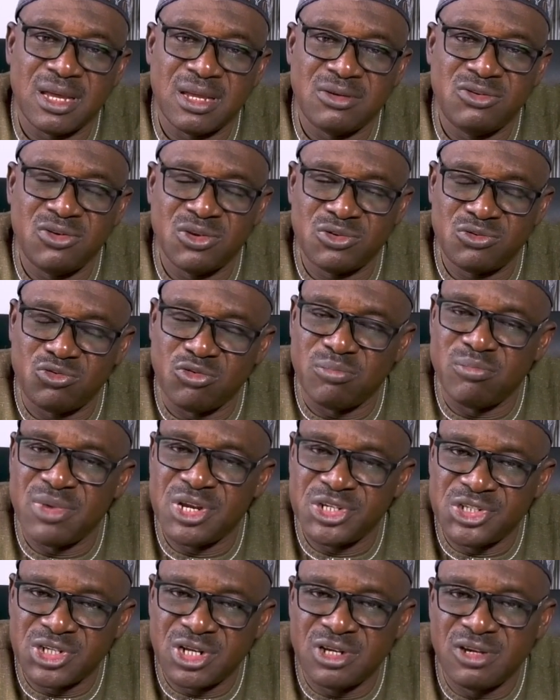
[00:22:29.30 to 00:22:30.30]
Just to
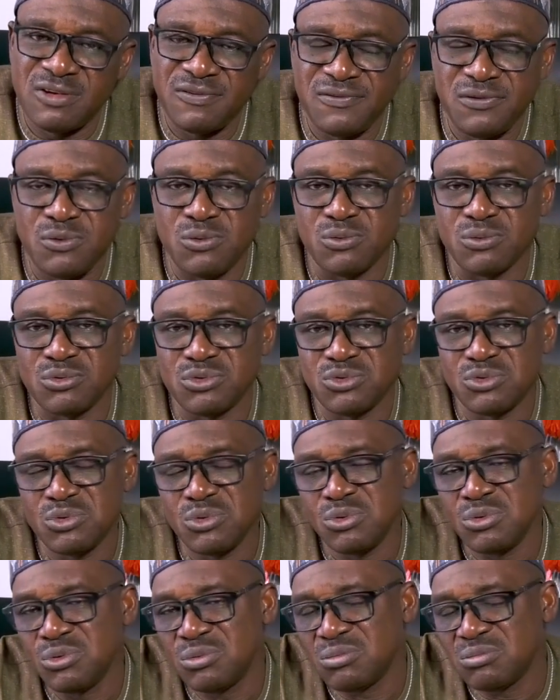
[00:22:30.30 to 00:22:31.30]
mention a few.
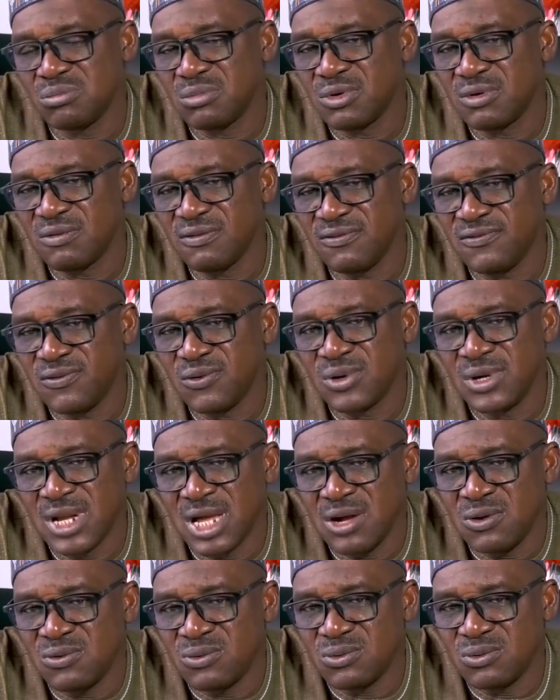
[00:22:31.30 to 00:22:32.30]
So for
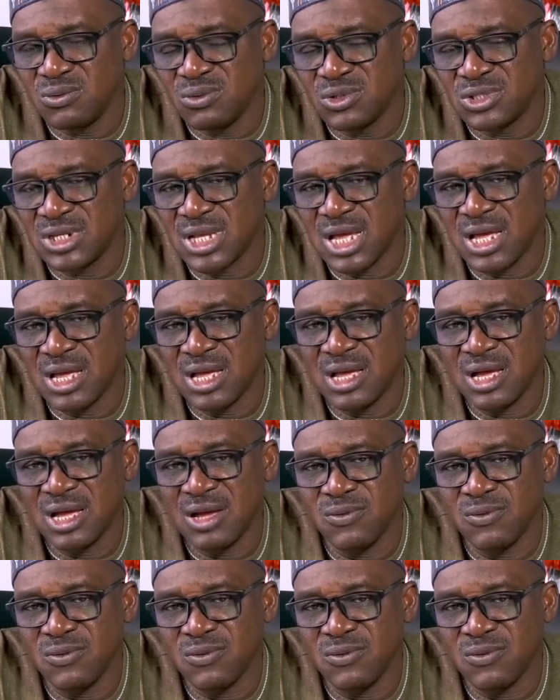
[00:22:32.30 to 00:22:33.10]
now, those are